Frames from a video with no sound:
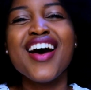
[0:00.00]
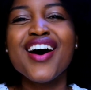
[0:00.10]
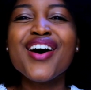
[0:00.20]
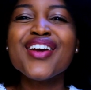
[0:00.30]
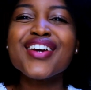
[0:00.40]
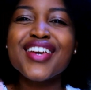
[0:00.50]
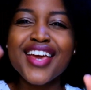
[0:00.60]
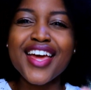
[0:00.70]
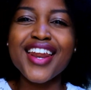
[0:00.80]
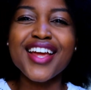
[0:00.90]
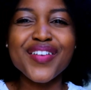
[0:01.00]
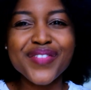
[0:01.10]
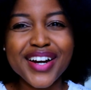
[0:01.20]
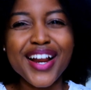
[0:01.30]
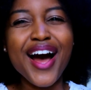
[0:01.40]
oh, you're kidding, I'm
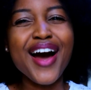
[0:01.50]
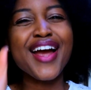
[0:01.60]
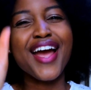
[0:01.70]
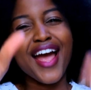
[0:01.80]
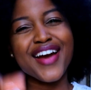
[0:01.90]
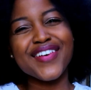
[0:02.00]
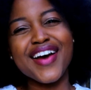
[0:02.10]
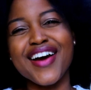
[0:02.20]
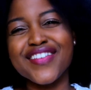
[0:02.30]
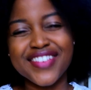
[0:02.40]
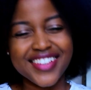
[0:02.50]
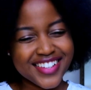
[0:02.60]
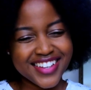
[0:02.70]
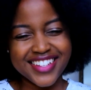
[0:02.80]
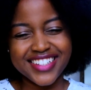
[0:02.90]
pretty, okay, whatever,
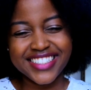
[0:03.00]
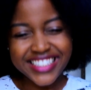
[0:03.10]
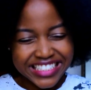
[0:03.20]
like,